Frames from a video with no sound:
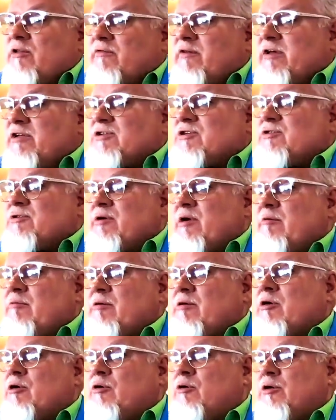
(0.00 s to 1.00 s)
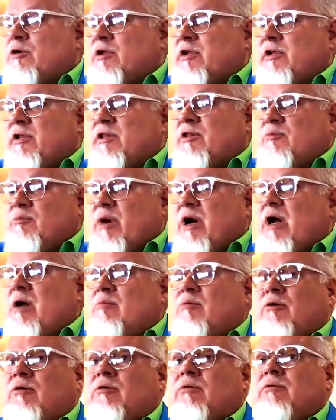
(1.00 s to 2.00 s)
of history recorded in the
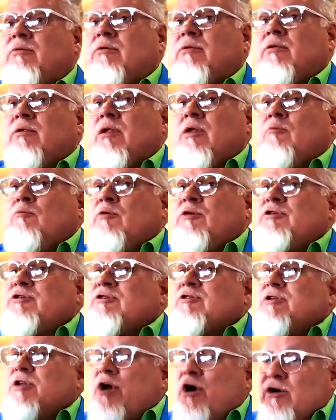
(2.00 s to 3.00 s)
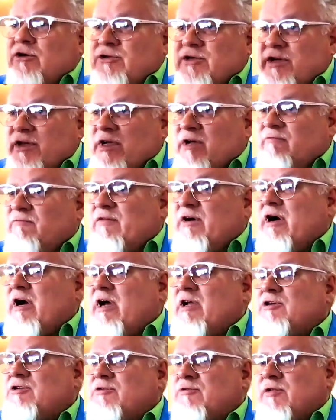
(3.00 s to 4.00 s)
Bible, which is largely
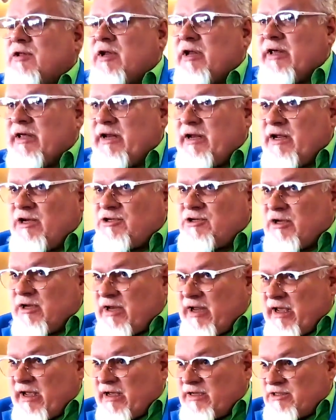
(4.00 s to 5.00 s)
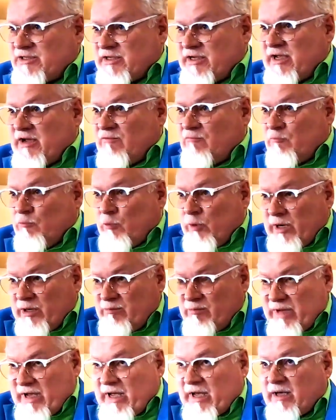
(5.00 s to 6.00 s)
confined to the lineage and legacy of
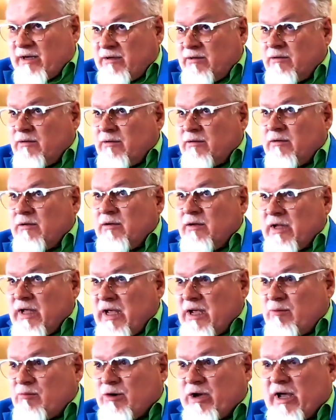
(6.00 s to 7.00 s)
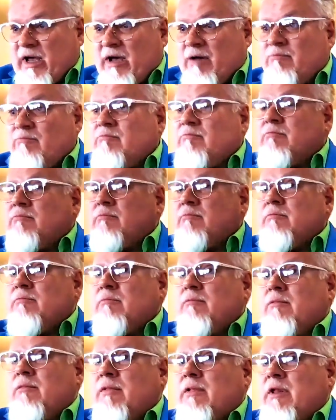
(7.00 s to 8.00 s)
one man, Abraham,
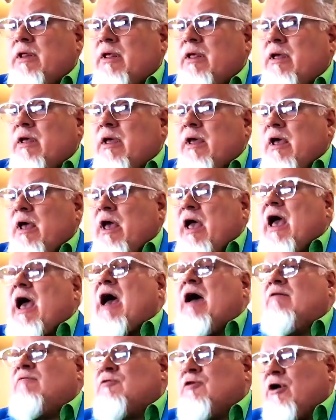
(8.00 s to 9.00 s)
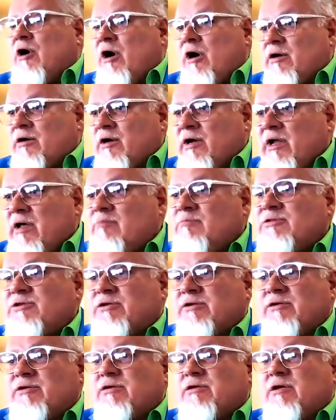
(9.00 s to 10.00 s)
have caught
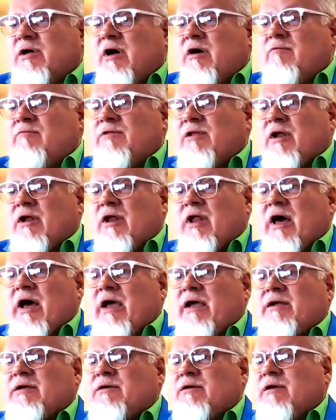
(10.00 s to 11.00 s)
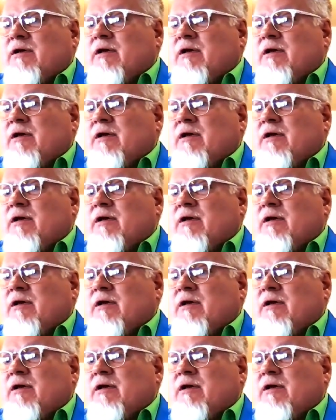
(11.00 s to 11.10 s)
glimpses of the light